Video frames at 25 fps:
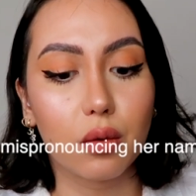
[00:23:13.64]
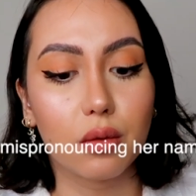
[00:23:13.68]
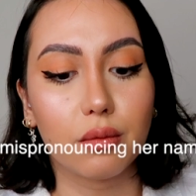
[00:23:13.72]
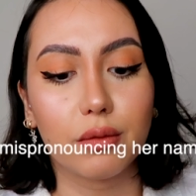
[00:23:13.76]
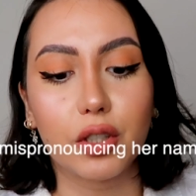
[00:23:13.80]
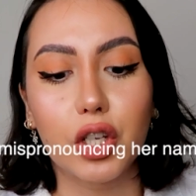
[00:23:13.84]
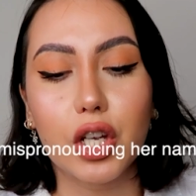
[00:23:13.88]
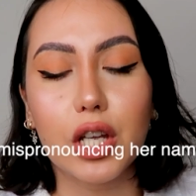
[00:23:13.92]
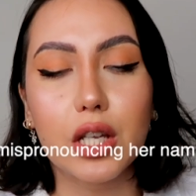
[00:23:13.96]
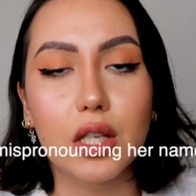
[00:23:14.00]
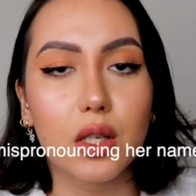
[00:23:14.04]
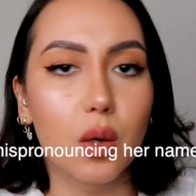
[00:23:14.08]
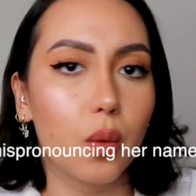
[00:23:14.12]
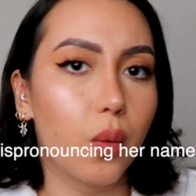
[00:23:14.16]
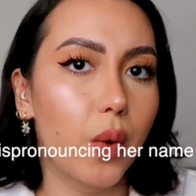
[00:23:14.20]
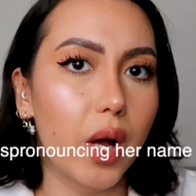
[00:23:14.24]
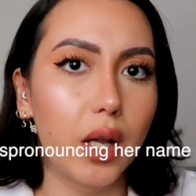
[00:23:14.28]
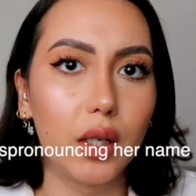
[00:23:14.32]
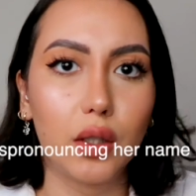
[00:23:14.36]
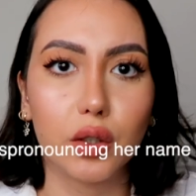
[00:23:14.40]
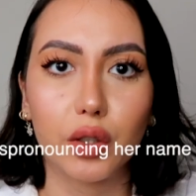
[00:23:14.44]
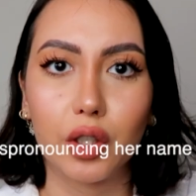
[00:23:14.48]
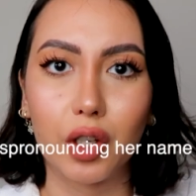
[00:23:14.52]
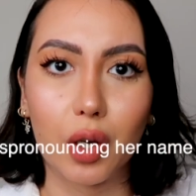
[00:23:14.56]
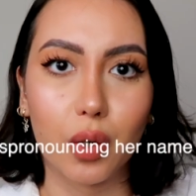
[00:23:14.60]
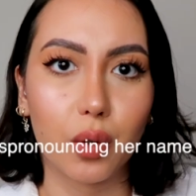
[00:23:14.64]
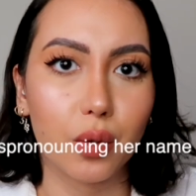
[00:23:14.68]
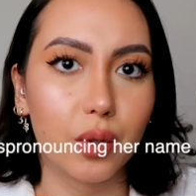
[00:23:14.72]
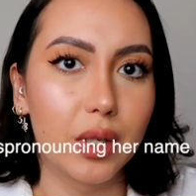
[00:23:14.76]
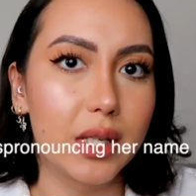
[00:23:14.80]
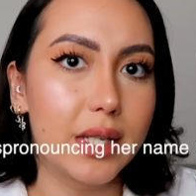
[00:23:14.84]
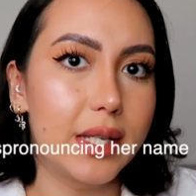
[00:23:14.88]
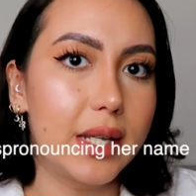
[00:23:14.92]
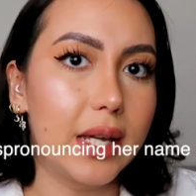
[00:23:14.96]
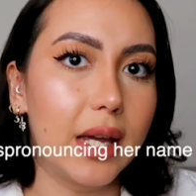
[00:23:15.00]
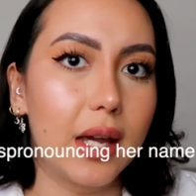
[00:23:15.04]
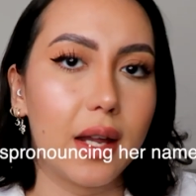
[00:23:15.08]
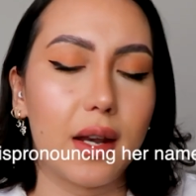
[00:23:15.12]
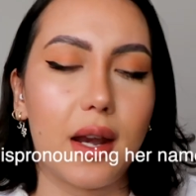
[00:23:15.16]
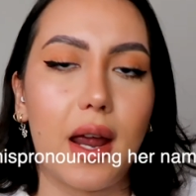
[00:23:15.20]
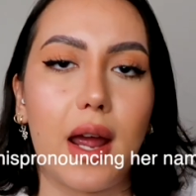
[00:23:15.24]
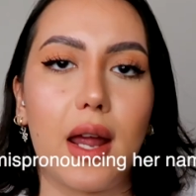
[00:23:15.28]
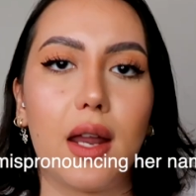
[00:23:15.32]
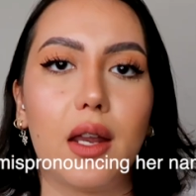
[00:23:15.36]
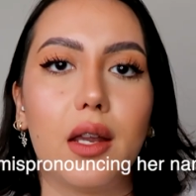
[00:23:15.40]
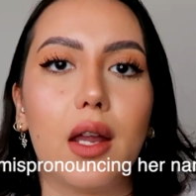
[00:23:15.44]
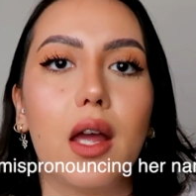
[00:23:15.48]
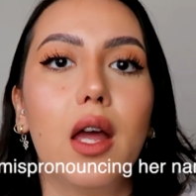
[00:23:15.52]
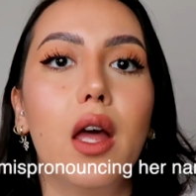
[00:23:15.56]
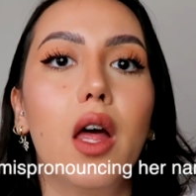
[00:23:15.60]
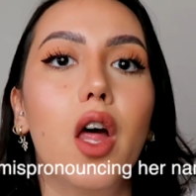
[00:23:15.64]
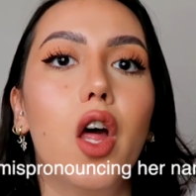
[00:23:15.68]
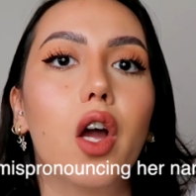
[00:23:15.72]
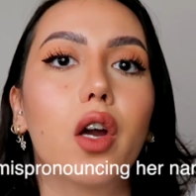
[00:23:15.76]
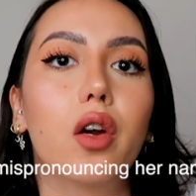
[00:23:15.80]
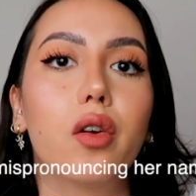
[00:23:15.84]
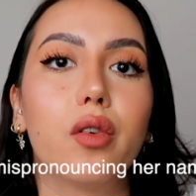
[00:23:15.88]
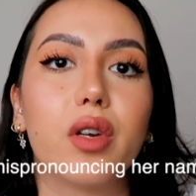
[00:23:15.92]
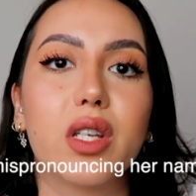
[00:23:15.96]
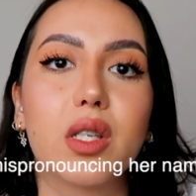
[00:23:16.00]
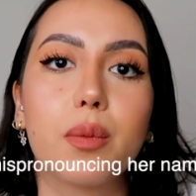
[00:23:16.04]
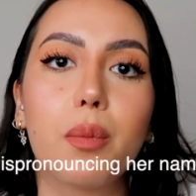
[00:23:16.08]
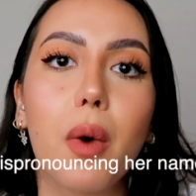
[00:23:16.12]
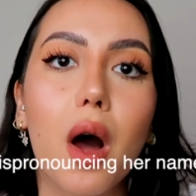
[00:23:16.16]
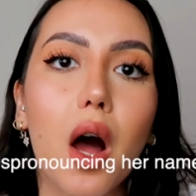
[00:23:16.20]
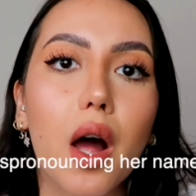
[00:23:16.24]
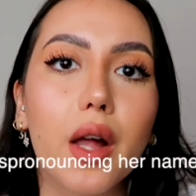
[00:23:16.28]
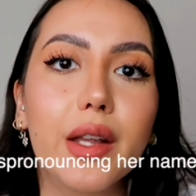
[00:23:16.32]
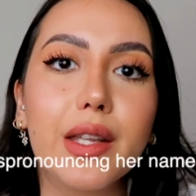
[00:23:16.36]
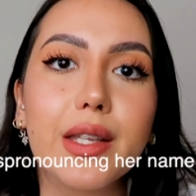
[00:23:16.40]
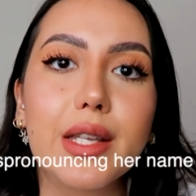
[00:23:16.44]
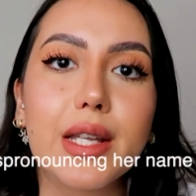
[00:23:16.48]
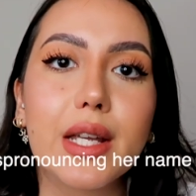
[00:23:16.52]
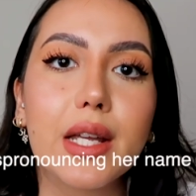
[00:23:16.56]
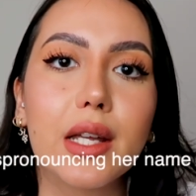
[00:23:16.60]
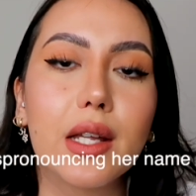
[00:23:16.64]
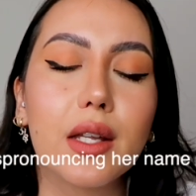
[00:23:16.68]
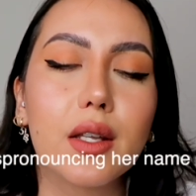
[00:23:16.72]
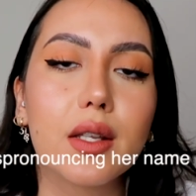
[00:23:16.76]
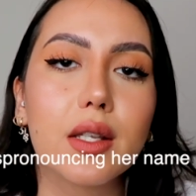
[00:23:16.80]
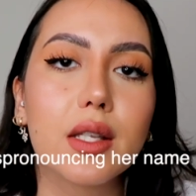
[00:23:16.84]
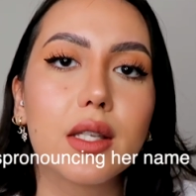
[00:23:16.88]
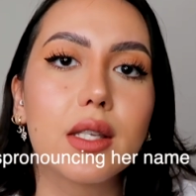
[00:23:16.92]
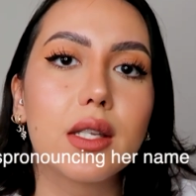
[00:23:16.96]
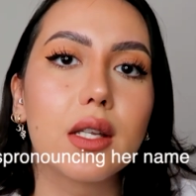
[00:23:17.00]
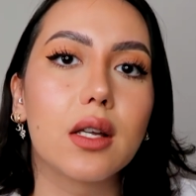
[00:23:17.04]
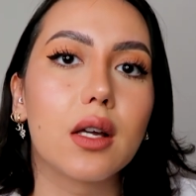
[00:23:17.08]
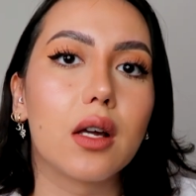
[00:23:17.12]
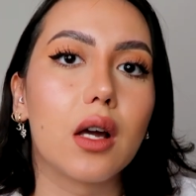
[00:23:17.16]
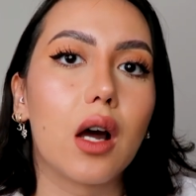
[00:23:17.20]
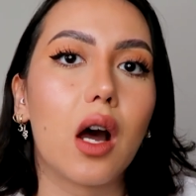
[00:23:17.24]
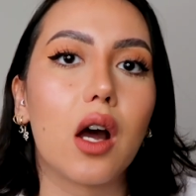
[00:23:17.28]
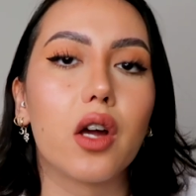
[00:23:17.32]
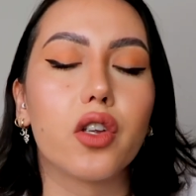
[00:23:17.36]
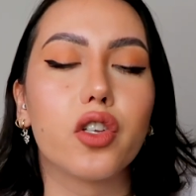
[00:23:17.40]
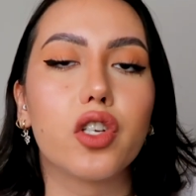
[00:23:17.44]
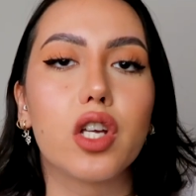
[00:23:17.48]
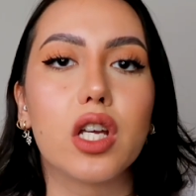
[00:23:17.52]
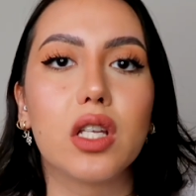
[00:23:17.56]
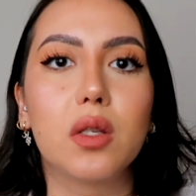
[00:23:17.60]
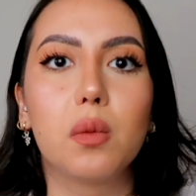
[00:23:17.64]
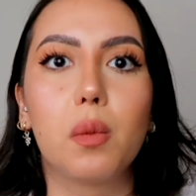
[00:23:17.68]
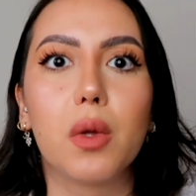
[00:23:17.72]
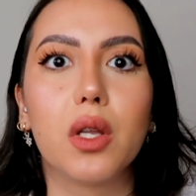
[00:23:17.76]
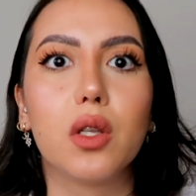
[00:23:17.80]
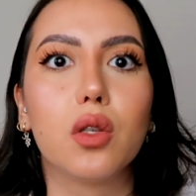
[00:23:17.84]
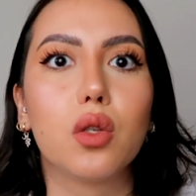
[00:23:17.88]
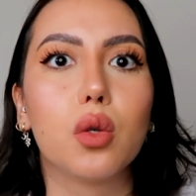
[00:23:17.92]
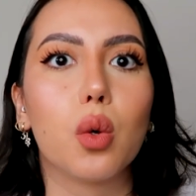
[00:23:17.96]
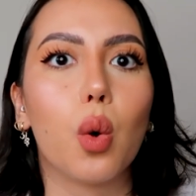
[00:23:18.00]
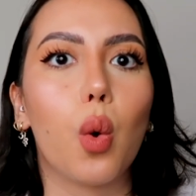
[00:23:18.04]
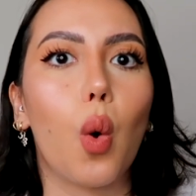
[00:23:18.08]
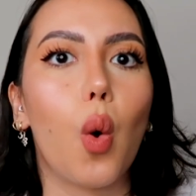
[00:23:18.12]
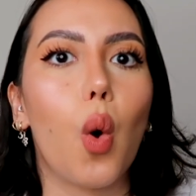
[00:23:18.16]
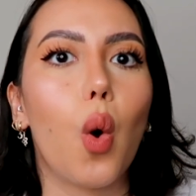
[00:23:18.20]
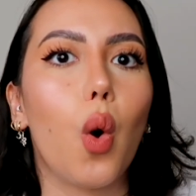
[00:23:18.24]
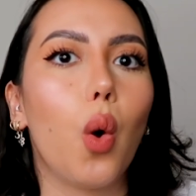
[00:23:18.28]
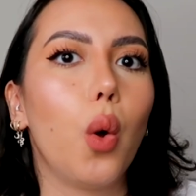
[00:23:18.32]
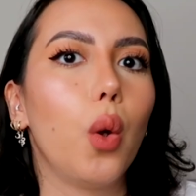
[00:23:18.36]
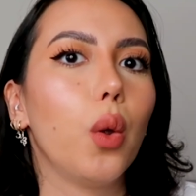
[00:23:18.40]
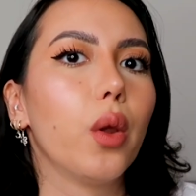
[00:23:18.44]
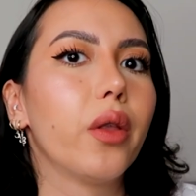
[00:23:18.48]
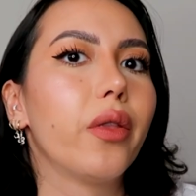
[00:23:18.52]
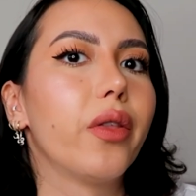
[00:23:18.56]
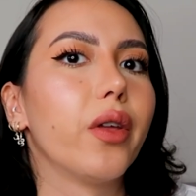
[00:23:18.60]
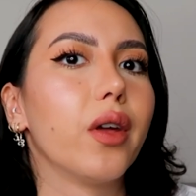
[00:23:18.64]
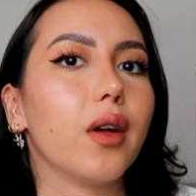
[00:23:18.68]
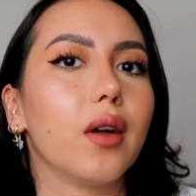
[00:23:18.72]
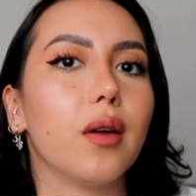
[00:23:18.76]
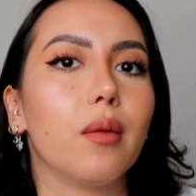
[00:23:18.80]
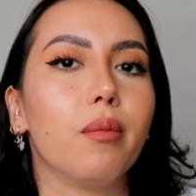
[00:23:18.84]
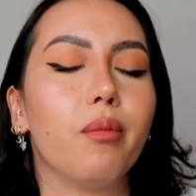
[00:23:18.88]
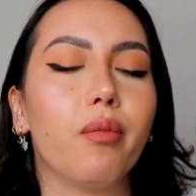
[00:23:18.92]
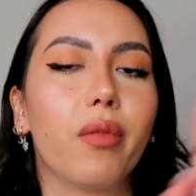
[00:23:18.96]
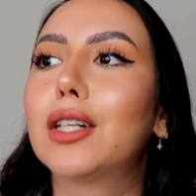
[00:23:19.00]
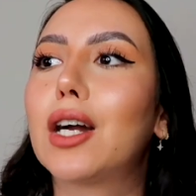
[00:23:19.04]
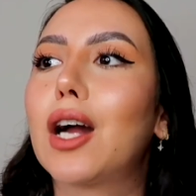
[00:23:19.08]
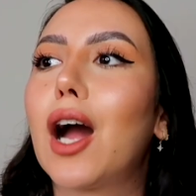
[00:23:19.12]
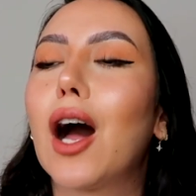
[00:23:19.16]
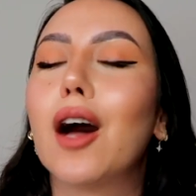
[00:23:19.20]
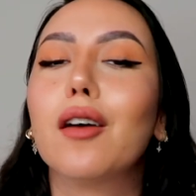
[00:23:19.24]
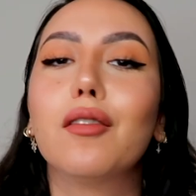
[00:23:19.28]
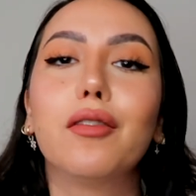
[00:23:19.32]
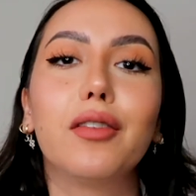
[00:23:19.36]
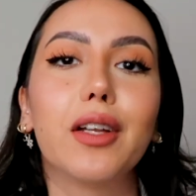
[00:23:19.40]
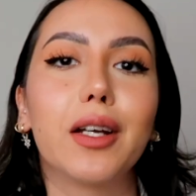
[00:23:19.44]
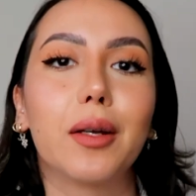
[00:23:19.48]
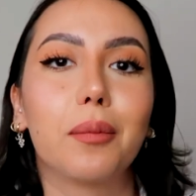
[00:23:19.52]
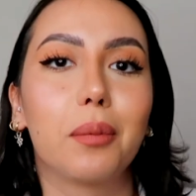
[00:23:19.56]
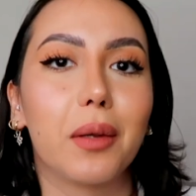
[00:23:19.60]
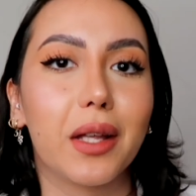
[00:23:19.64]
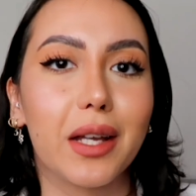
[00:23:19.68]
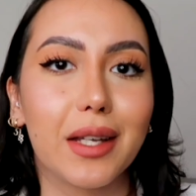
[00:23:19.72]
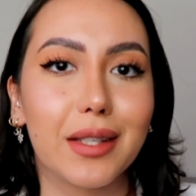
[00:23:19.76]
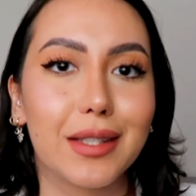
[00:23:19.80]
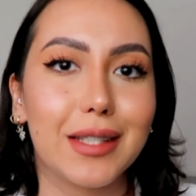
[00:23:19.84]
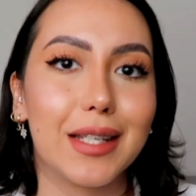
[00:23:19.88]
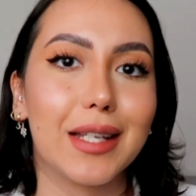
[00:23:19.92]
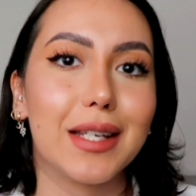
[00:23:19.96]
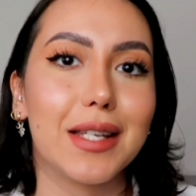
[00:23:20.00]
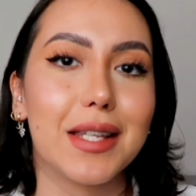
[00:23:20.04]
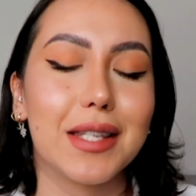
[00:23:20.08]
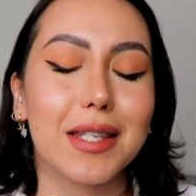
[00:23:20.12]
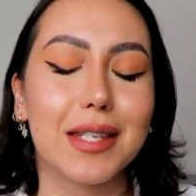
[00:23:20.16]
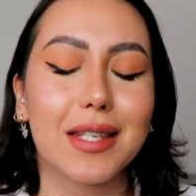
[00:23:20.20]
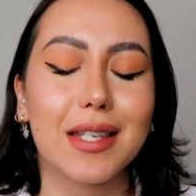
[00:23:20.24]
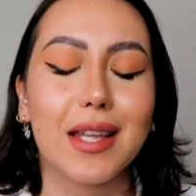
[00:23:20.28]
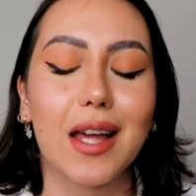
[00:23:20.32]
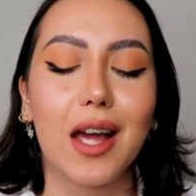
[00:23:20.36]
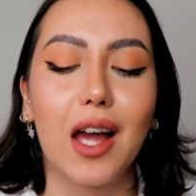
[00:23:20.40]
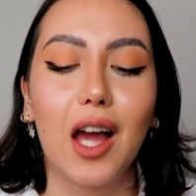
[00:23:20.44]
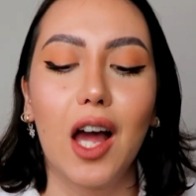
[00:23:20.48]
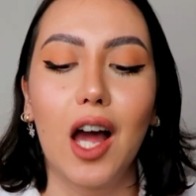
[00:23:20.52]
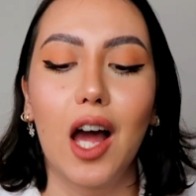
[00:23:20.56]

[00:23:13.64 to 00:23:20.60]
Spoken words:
She's a well-known CNN correspondent. She's been to all the conflict places.